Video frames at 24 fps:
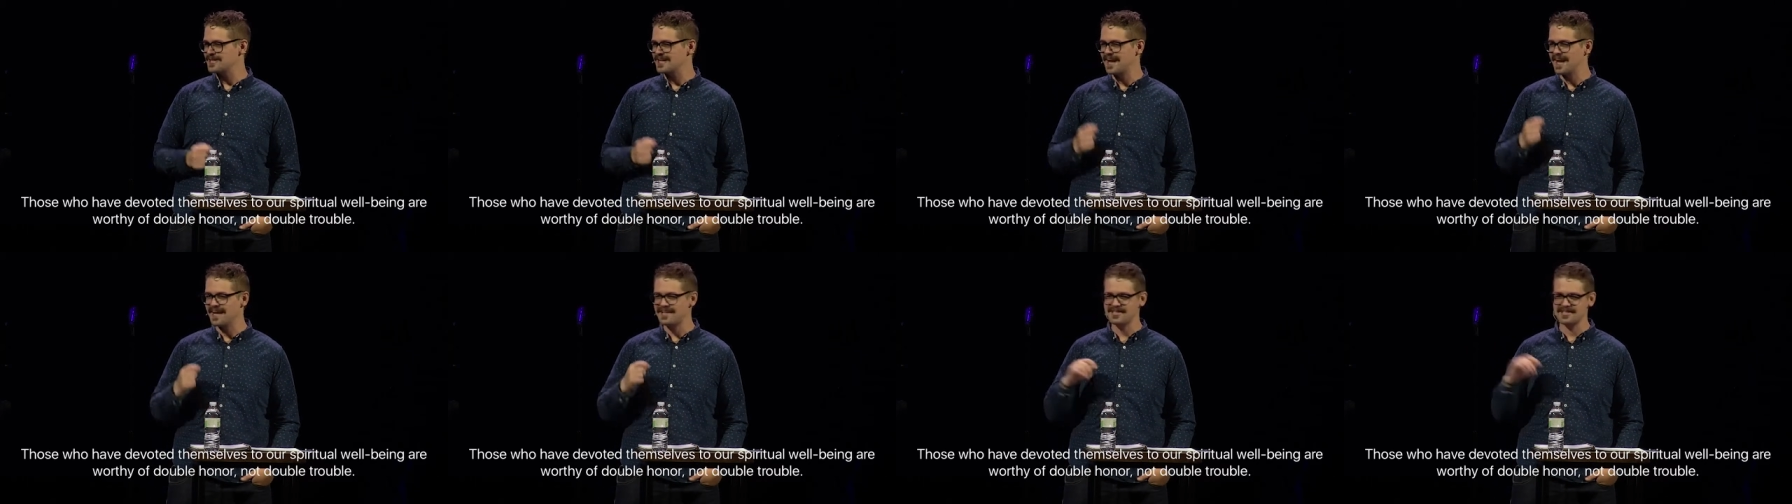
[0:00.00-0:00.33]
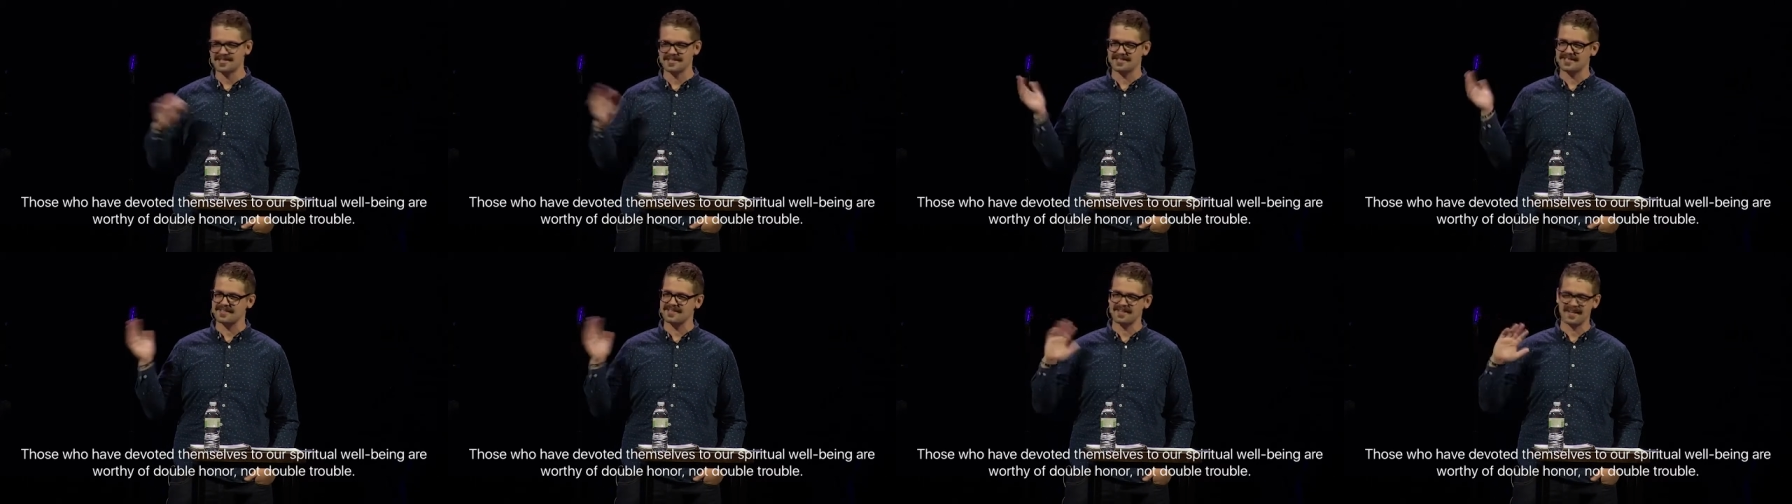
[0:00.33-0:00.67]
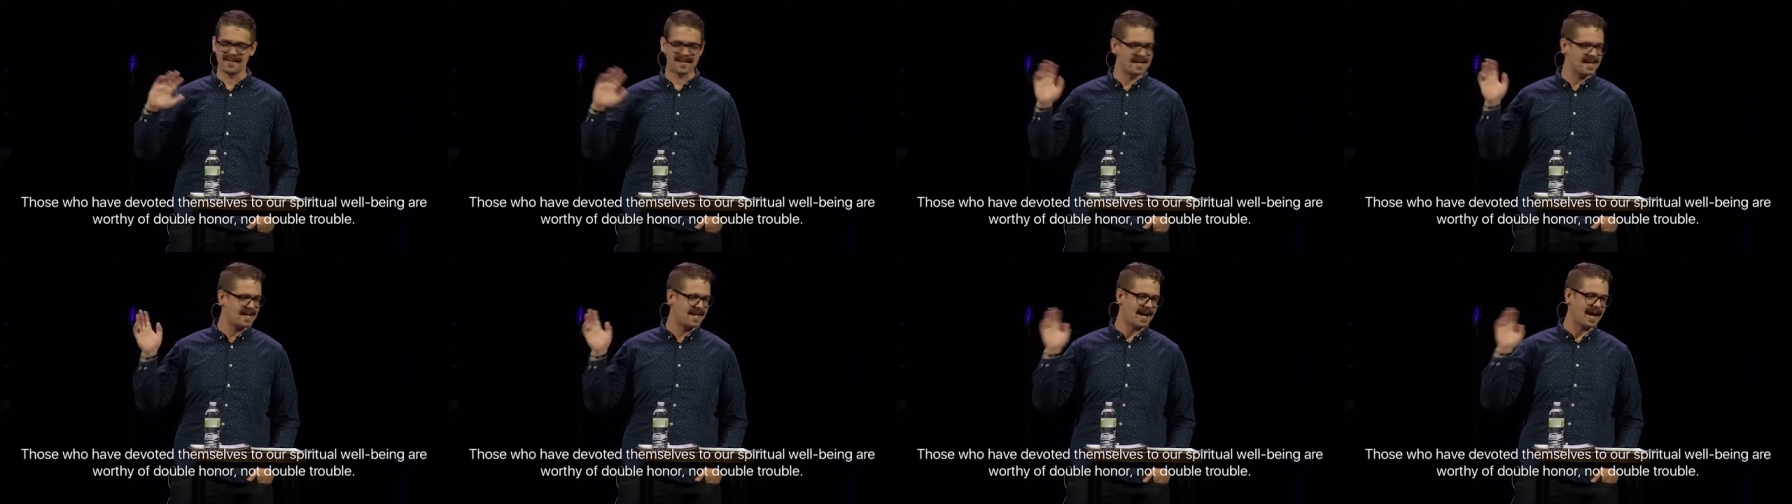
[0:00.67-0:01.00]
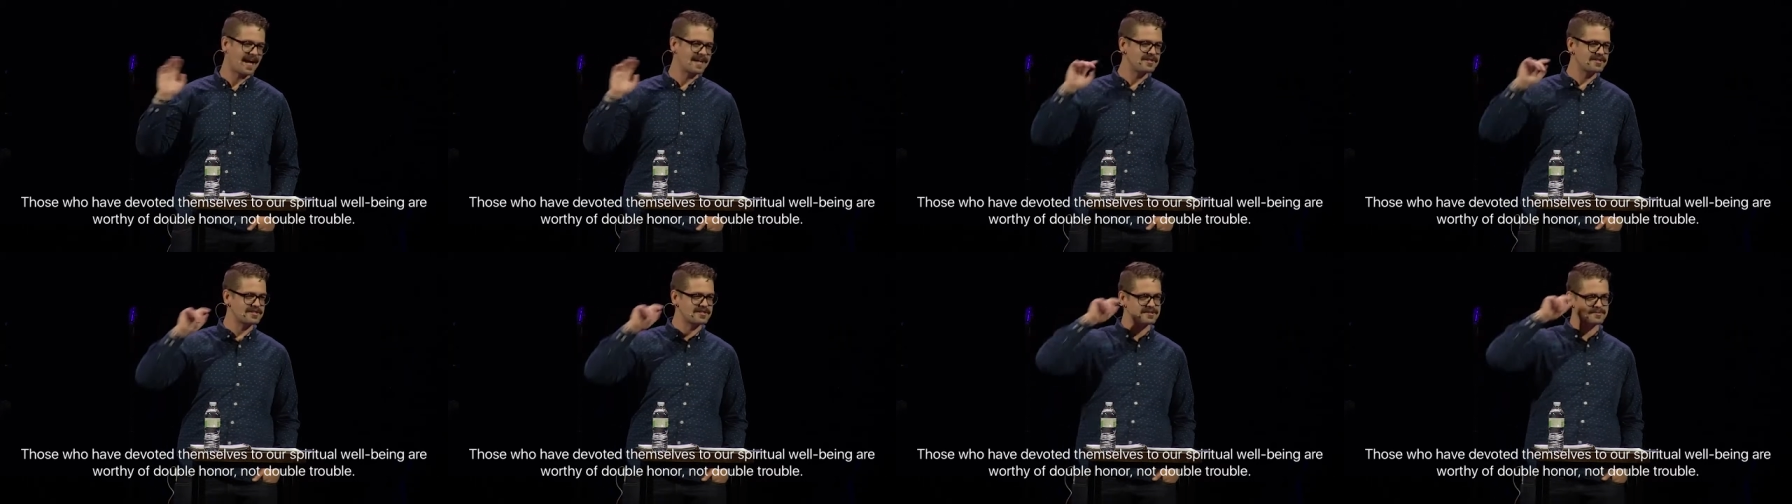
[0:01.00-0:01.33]
And I
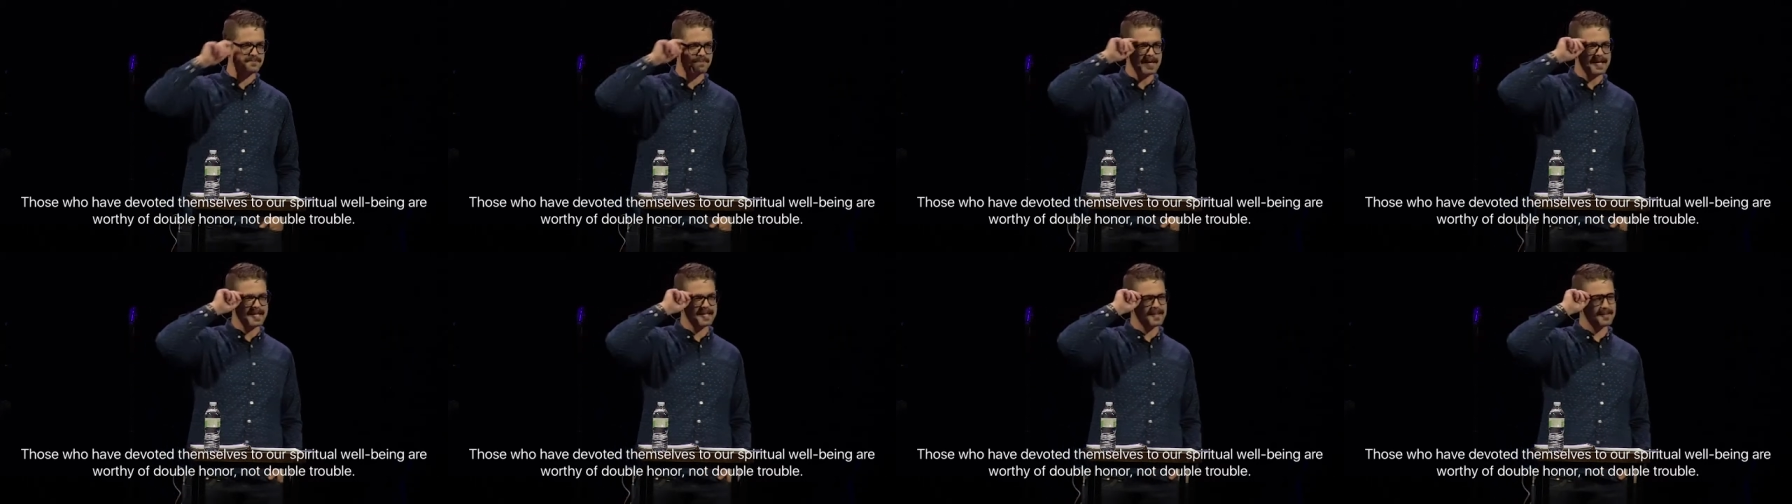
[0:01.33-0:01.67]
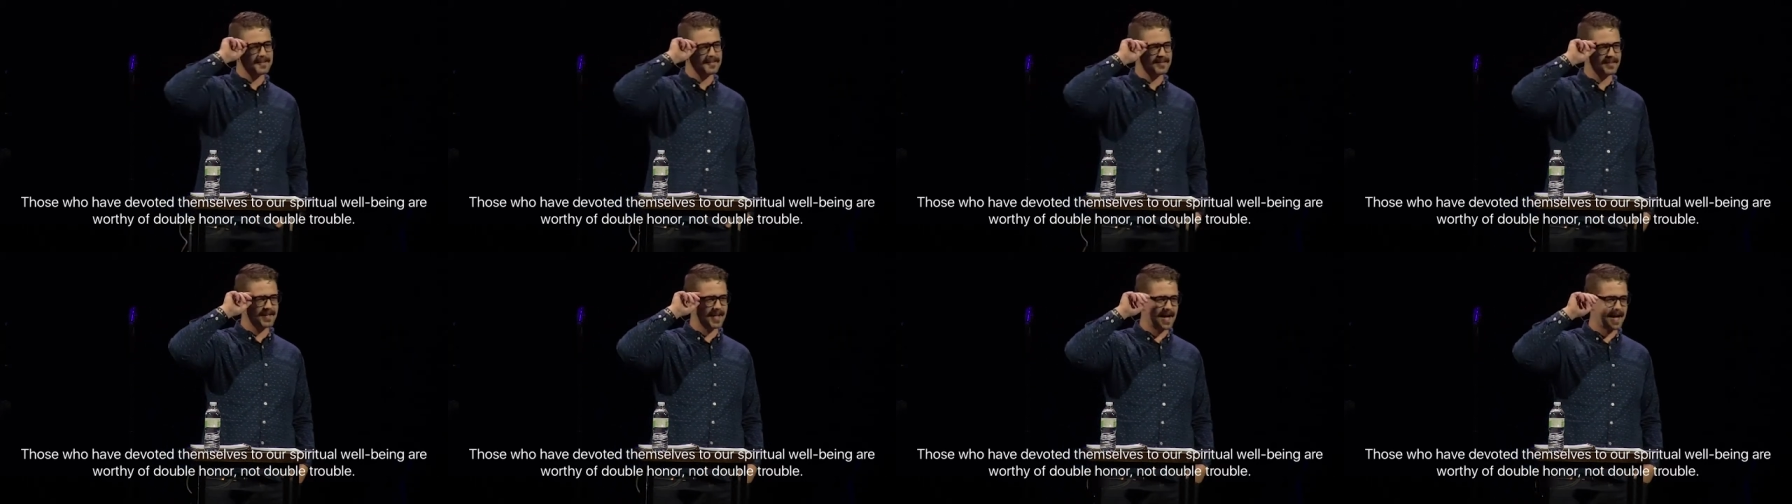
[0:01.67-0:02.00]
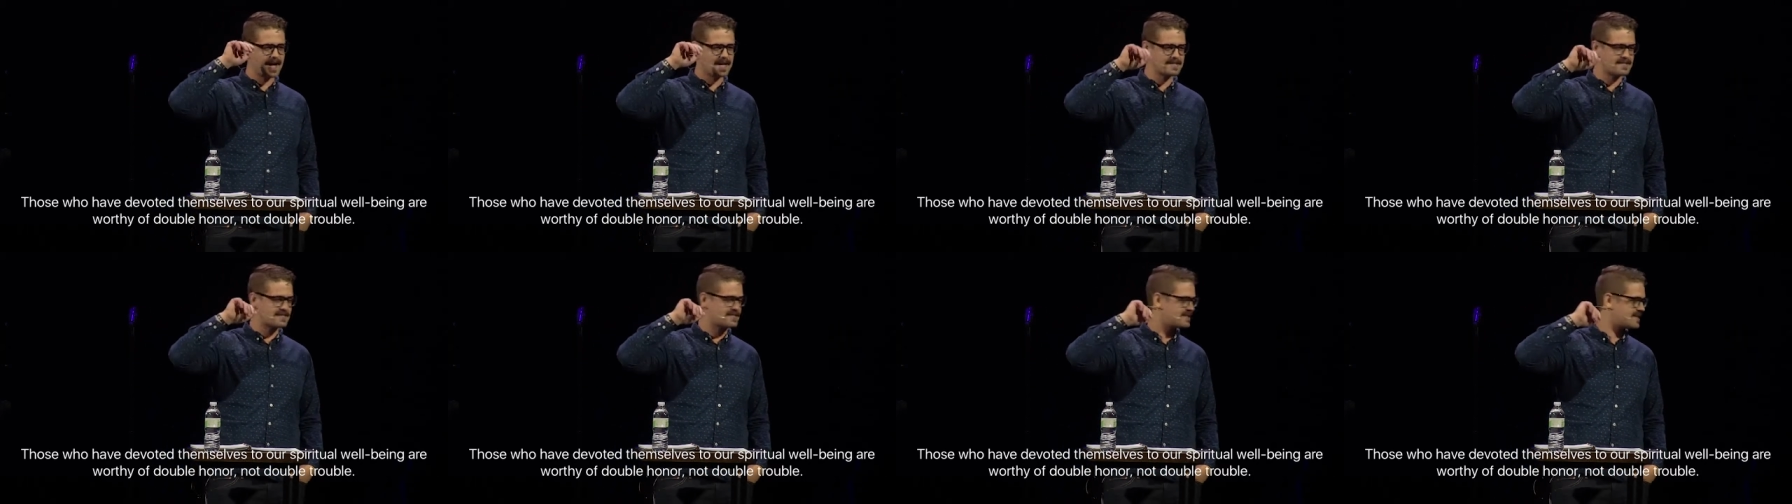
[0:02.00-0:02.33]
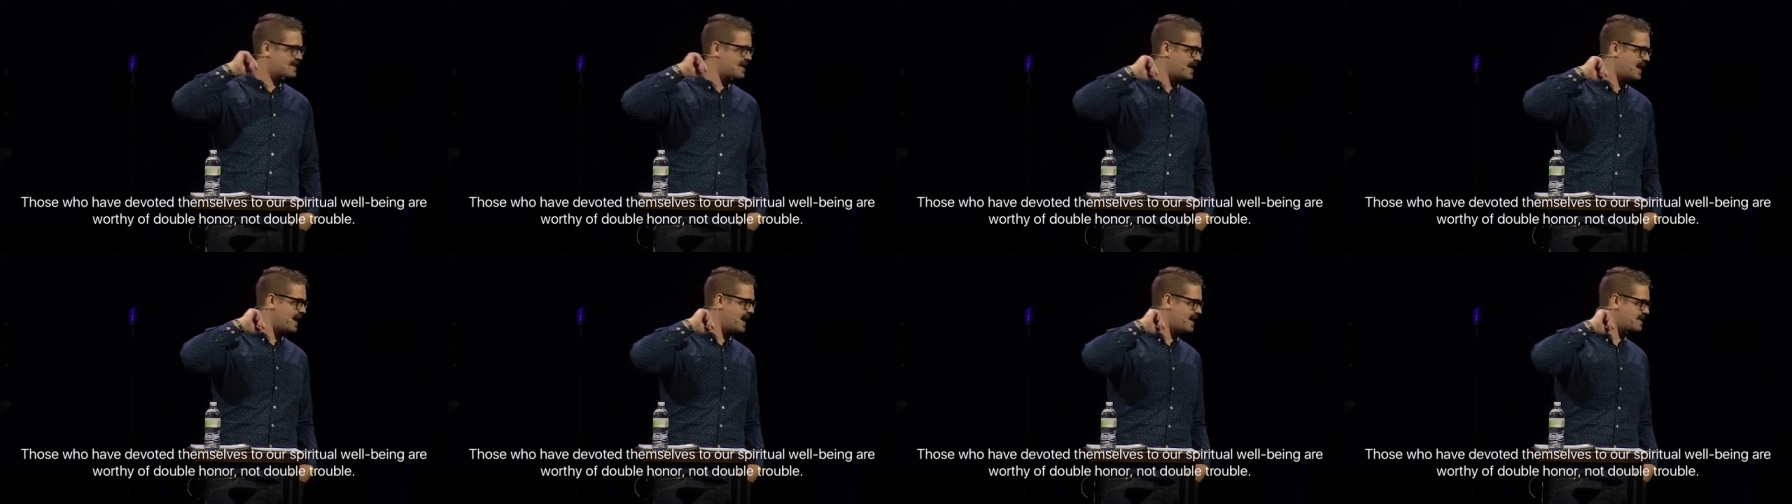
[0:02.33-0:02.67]
just speak
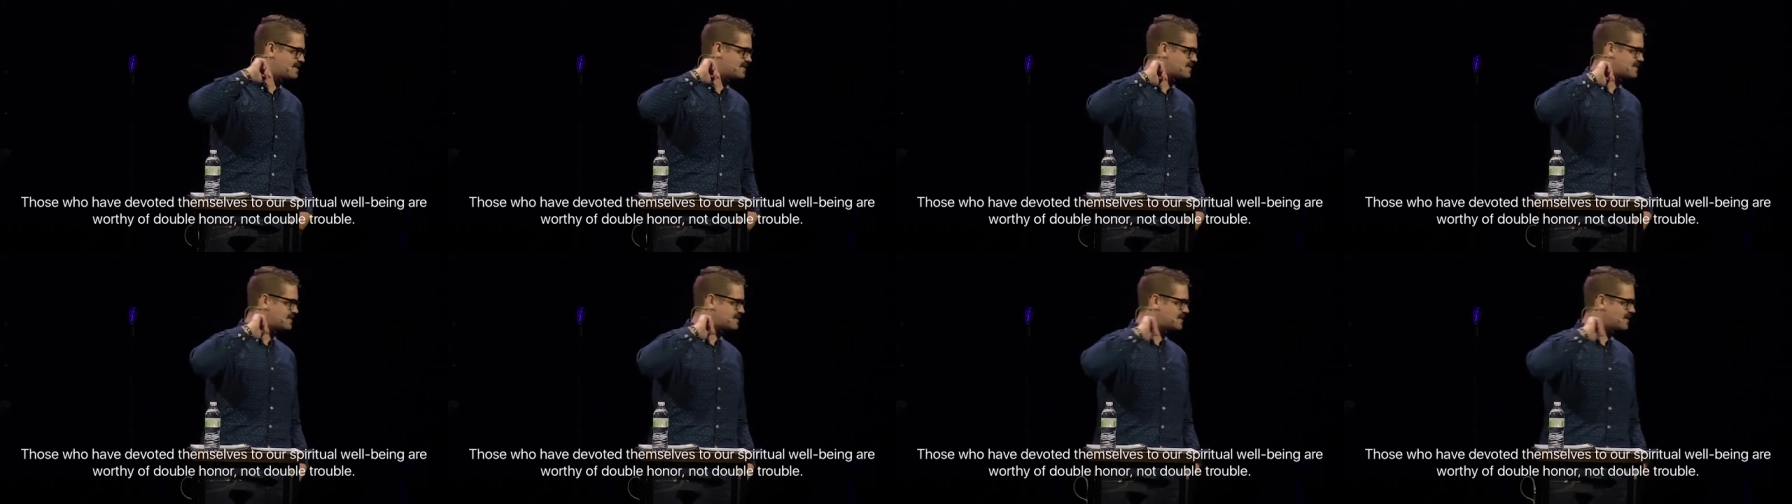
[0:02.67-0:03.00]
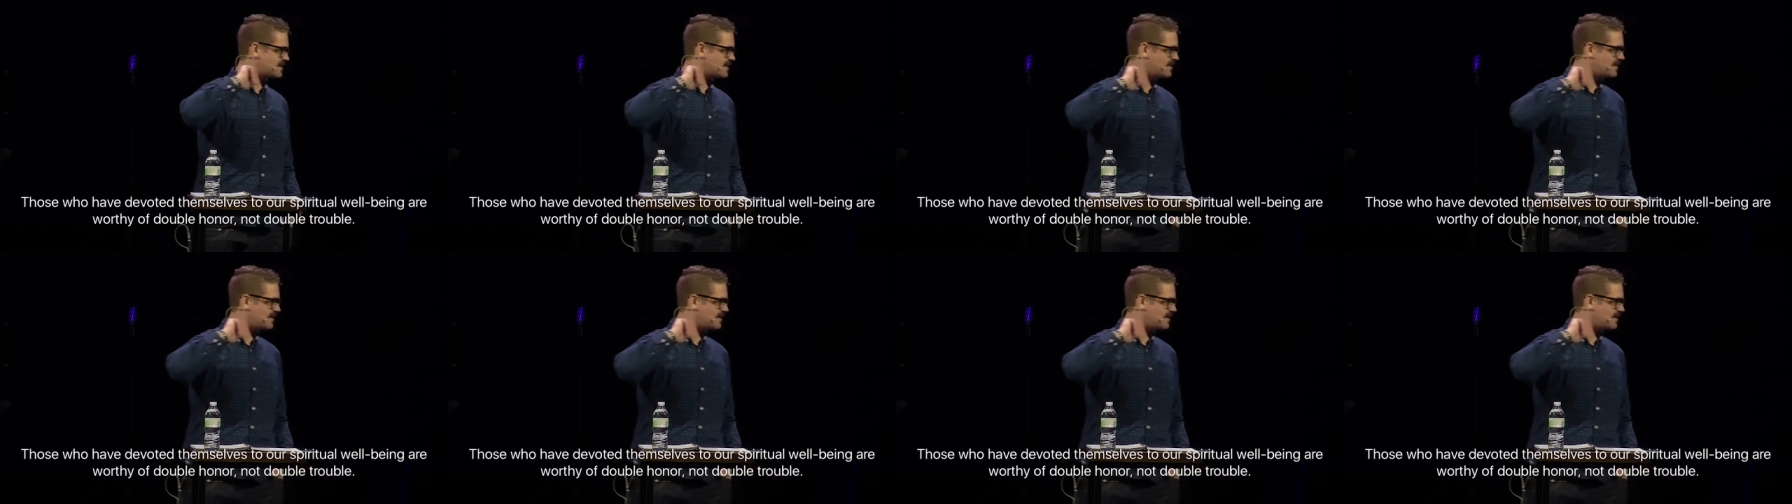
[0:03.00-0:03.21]
as